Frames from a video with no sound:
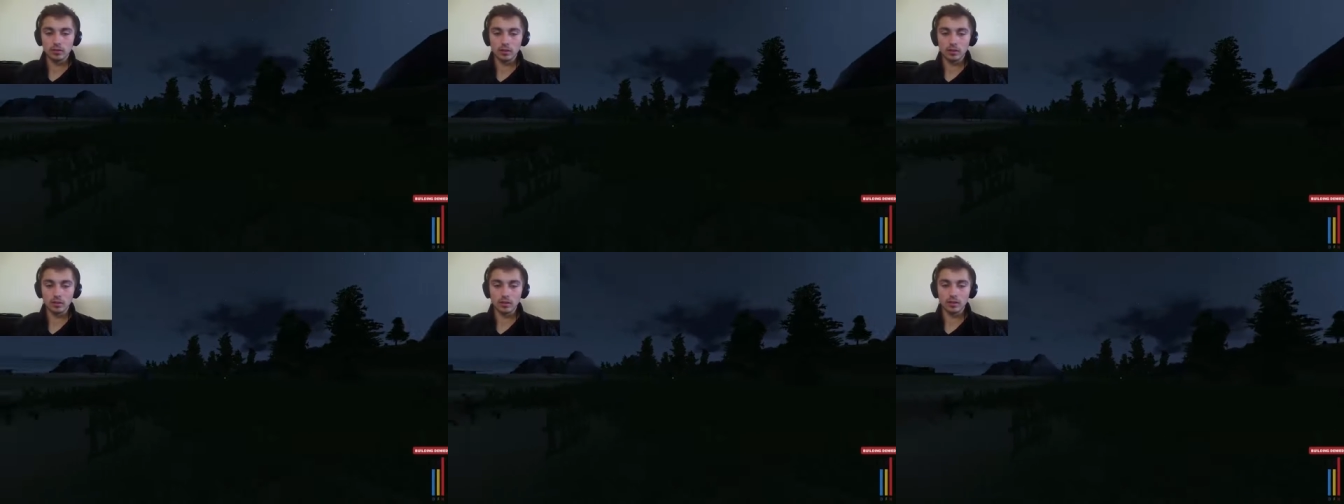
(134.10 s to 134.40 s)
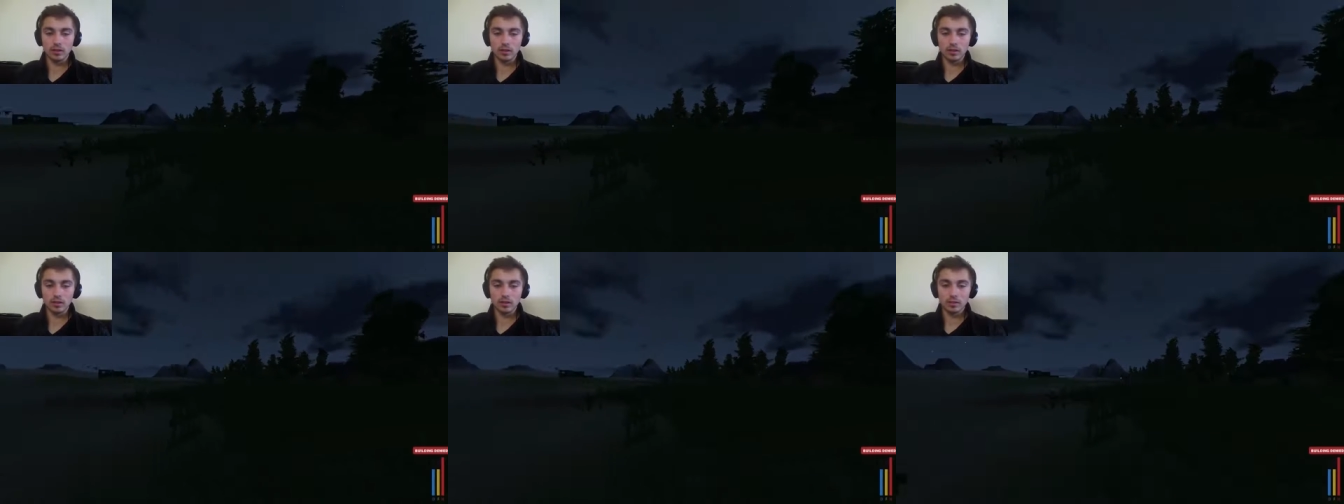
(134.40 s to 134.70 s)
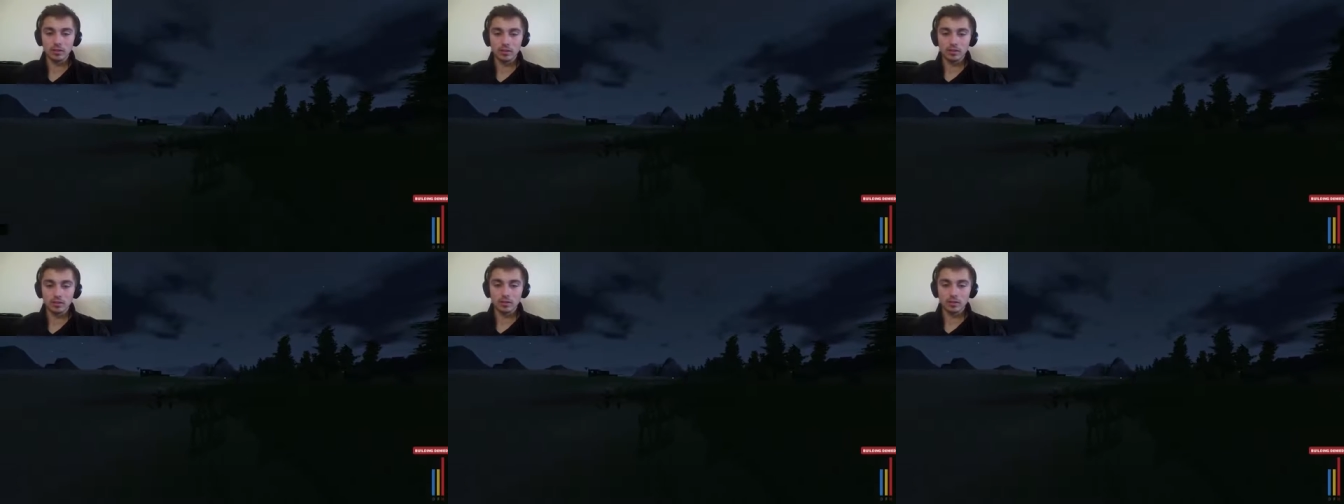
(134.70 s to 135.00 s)
So,
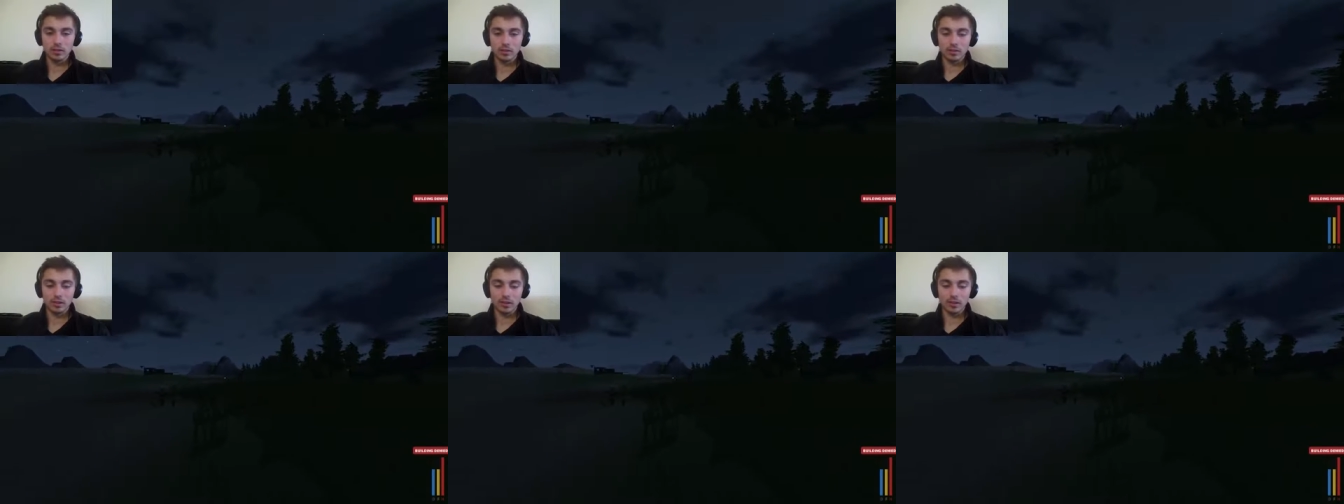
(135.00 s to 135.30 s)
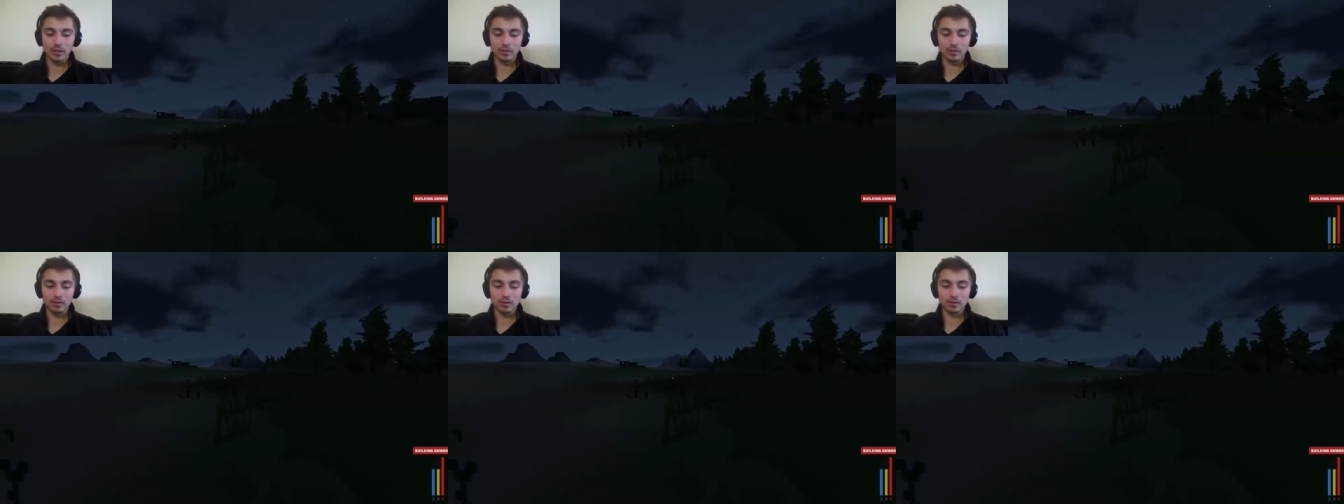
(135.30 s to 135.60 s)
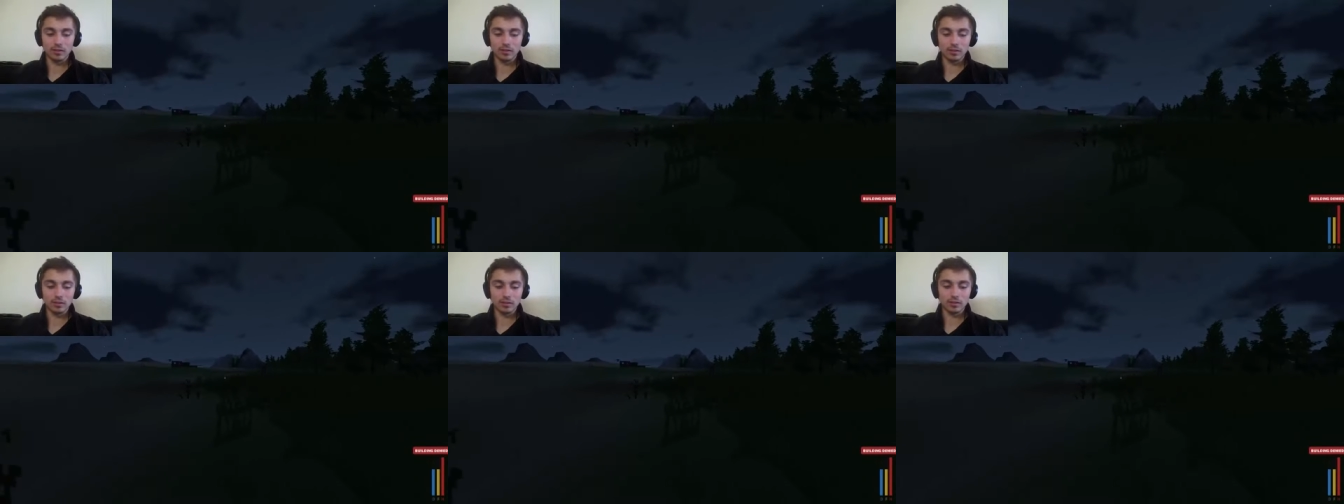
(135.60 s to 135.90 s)
how...
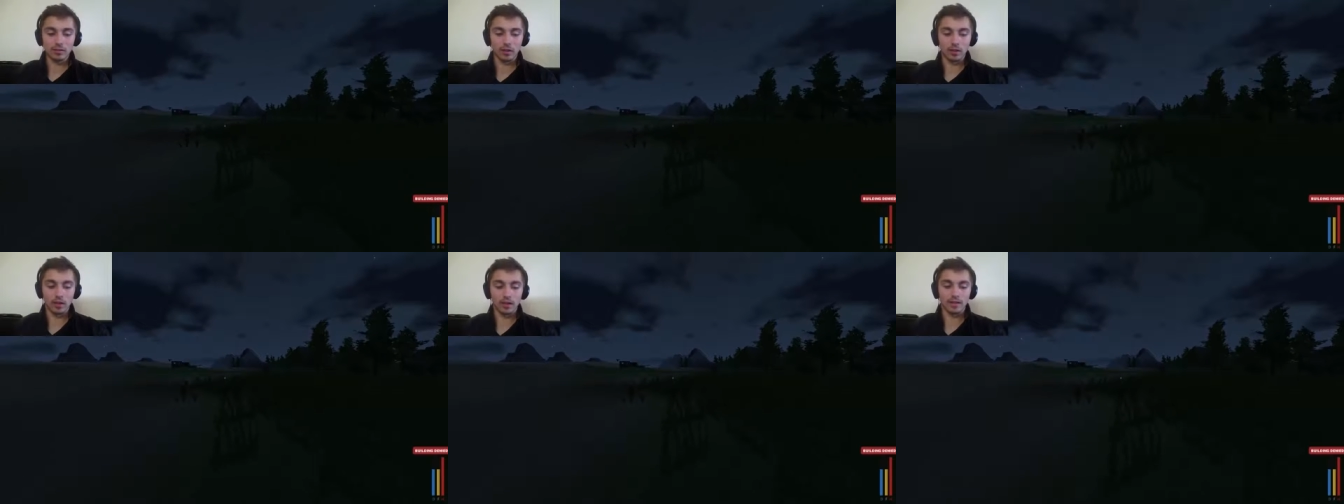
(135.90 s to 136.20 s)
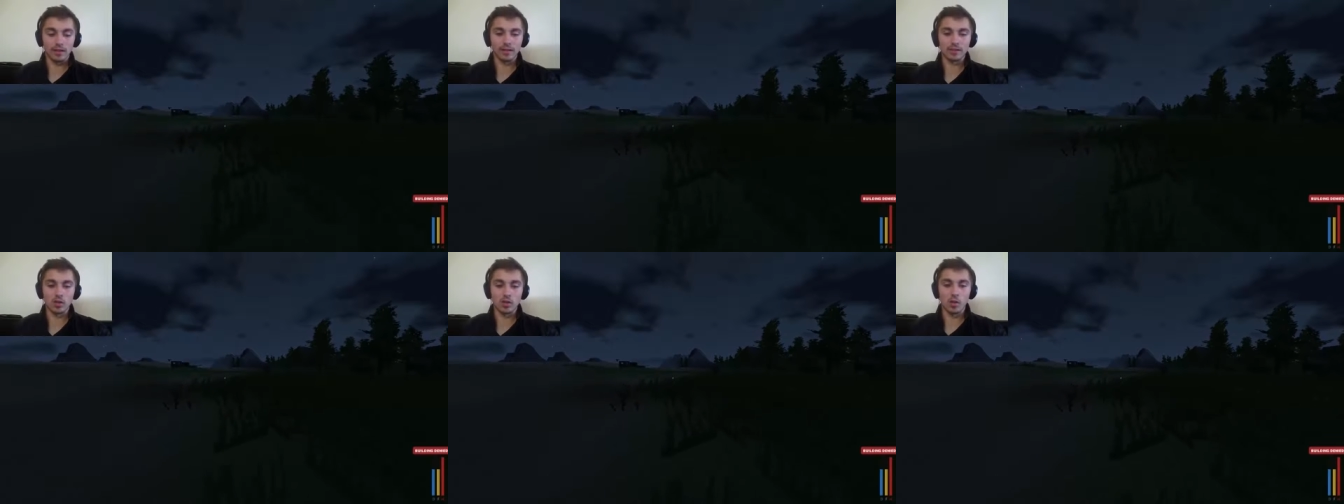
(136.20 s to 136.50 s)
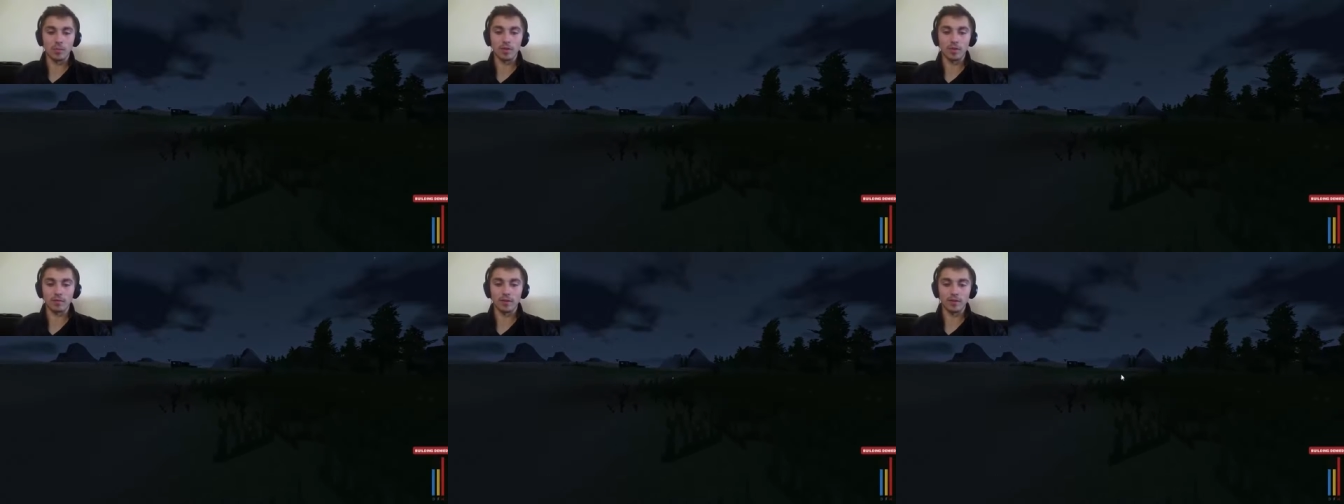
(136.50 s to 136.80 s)
Alright, that's
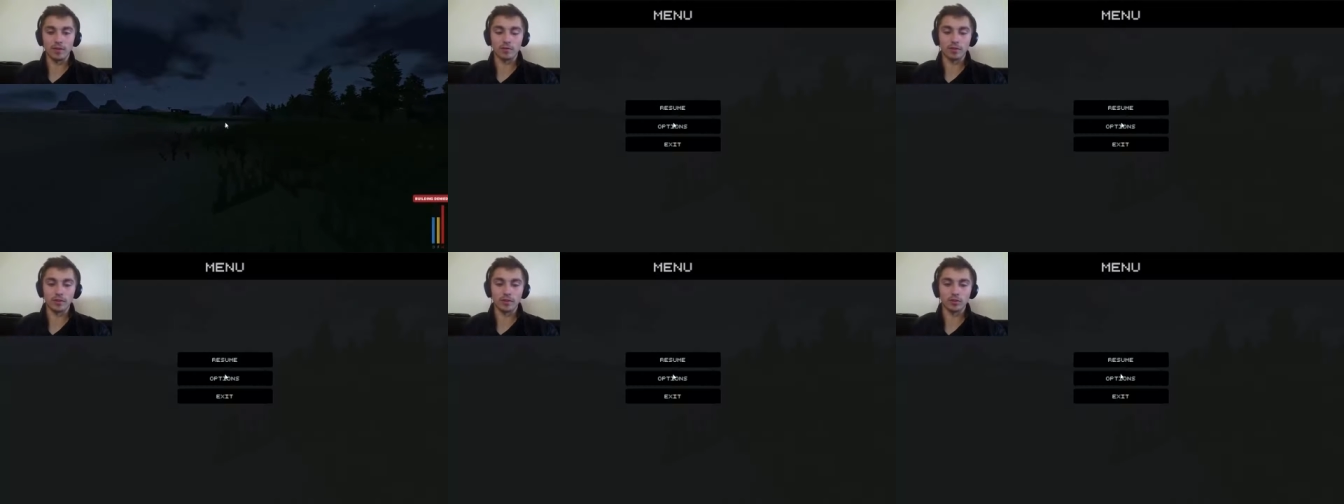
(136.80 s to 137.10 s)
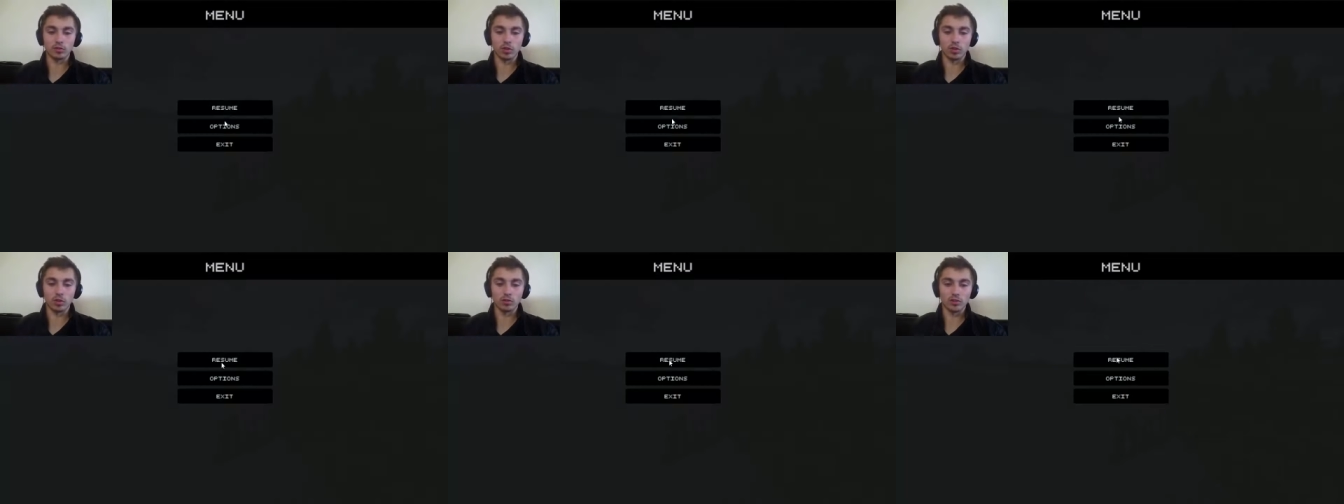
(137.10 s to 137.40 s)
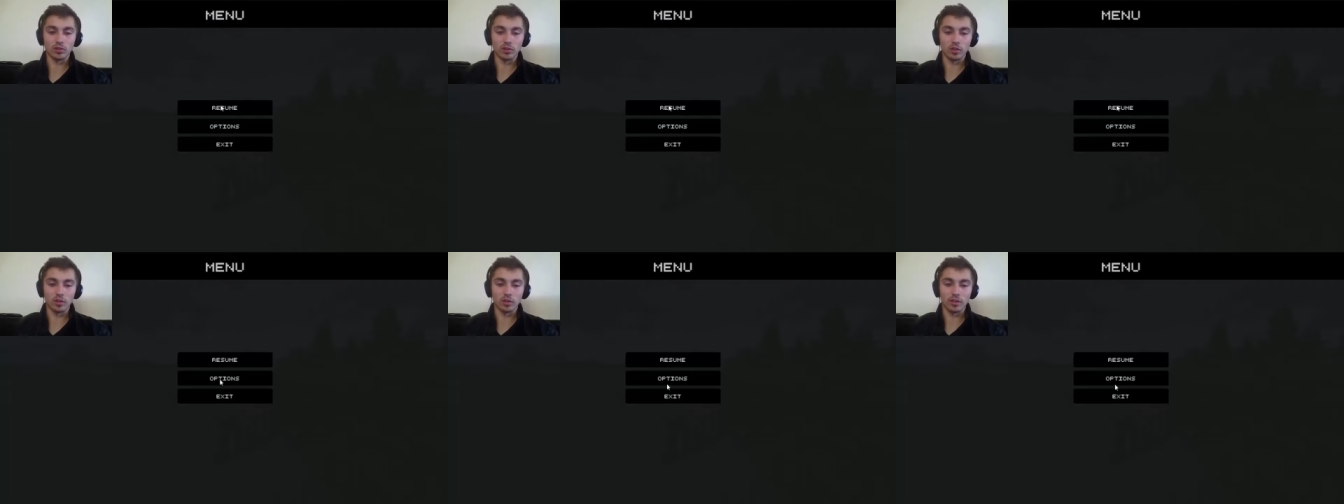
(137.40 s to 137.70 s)
got to be a thing for control,
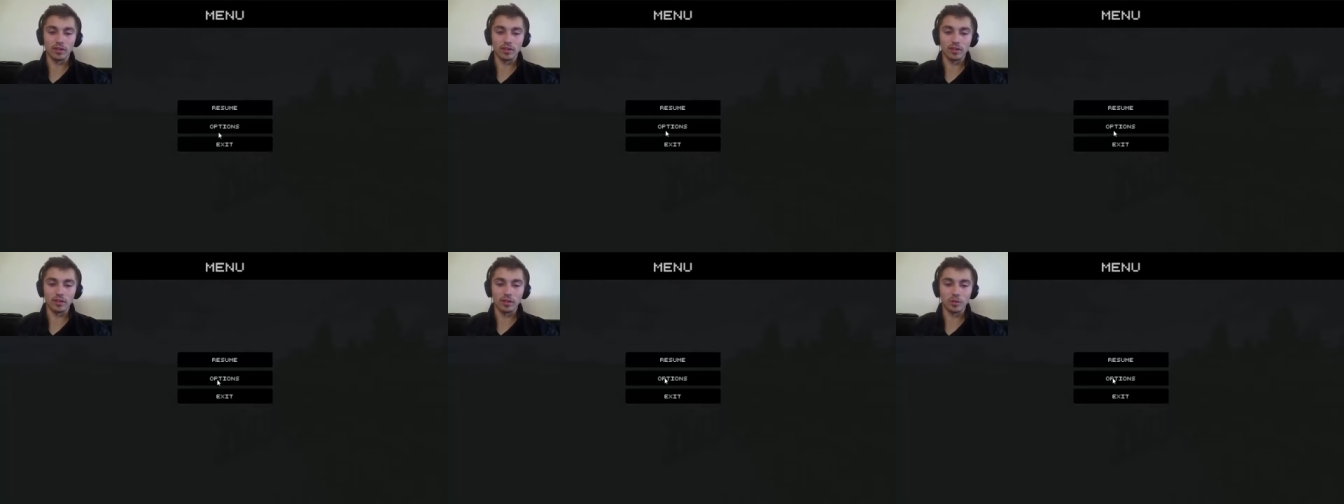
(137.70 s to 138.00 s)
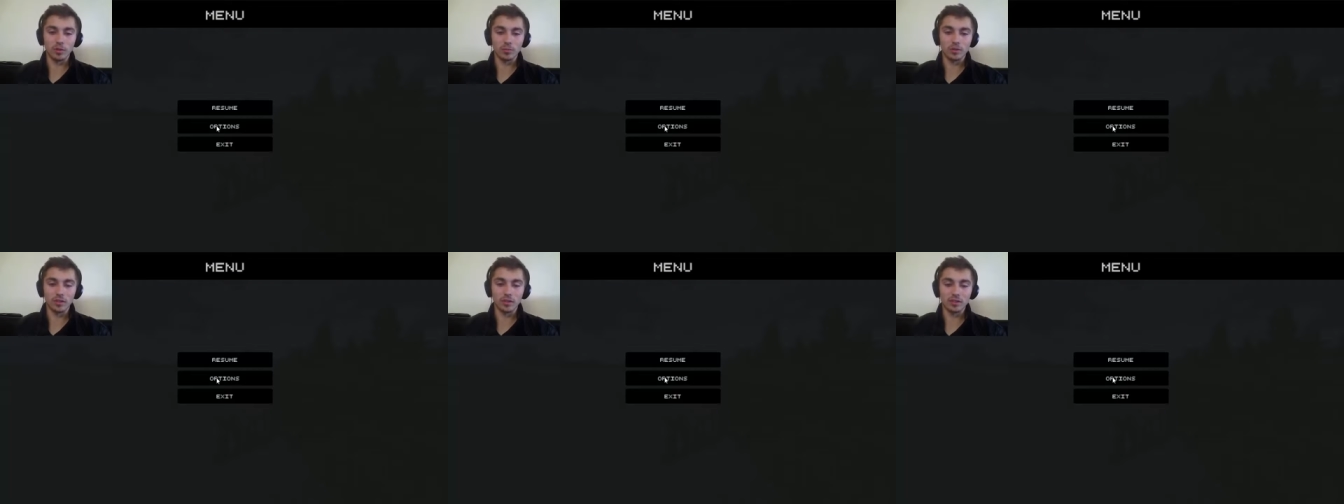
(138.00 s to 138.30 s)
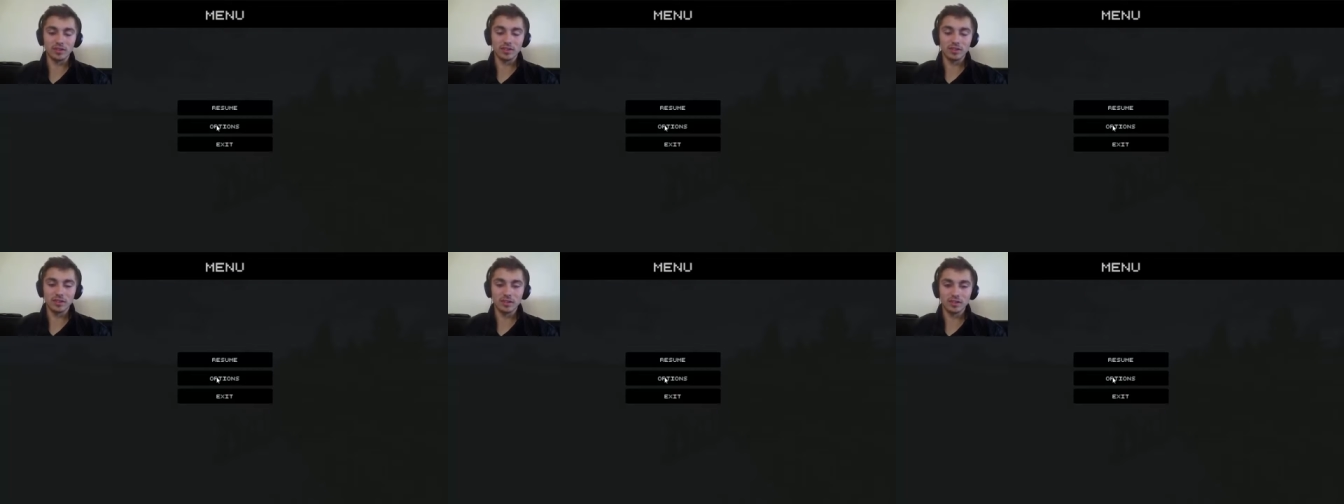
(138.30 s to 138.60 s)
surely.
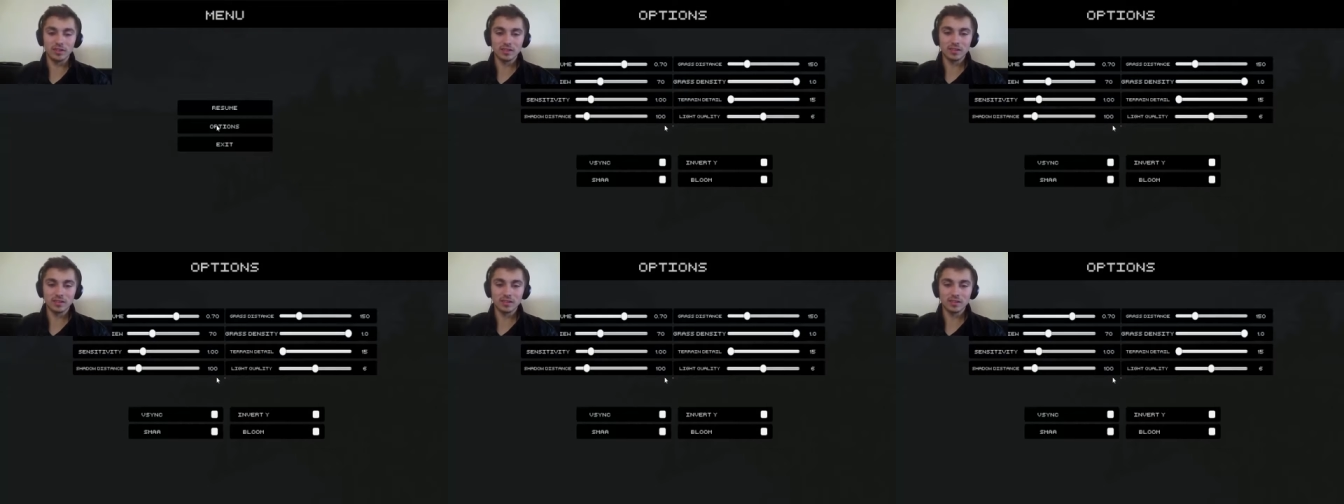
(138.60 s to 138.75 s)
Options.